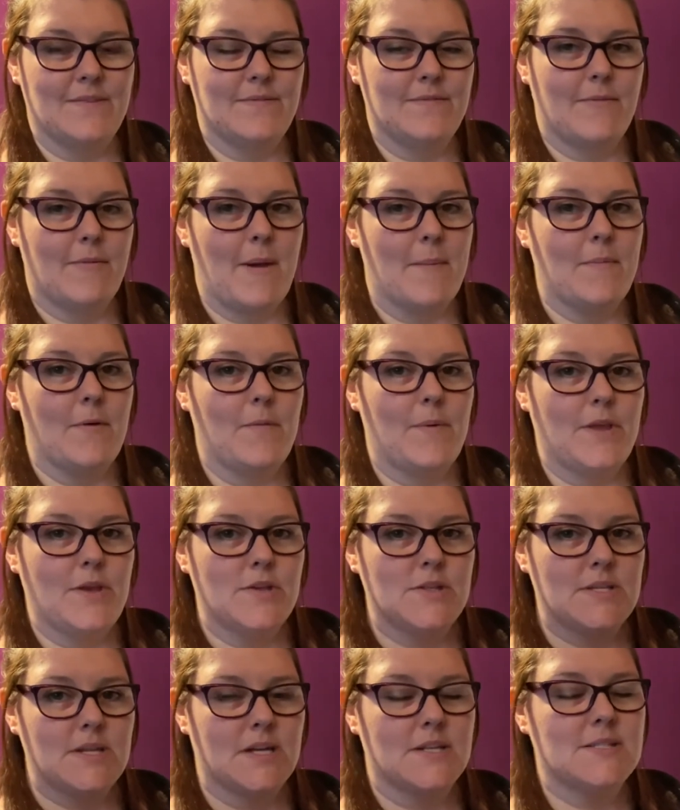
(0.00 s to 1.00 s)
Remember, we're
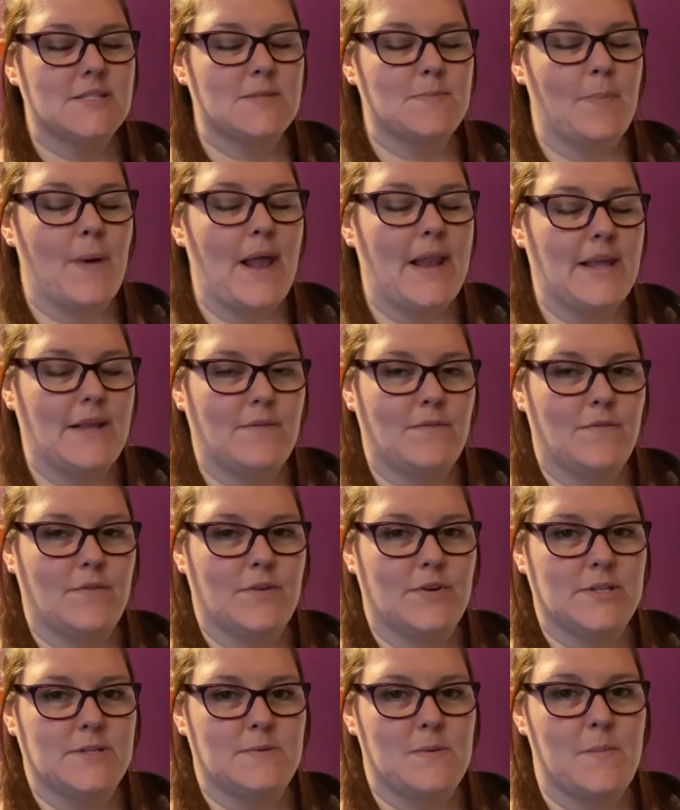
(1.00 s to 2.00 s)
using our spelling
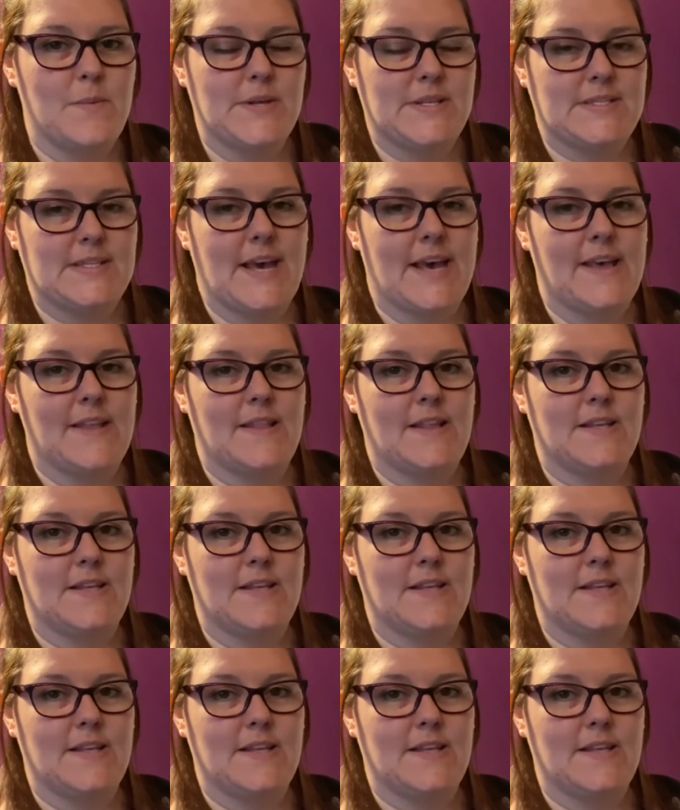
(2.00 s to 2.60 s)
voice when we're saying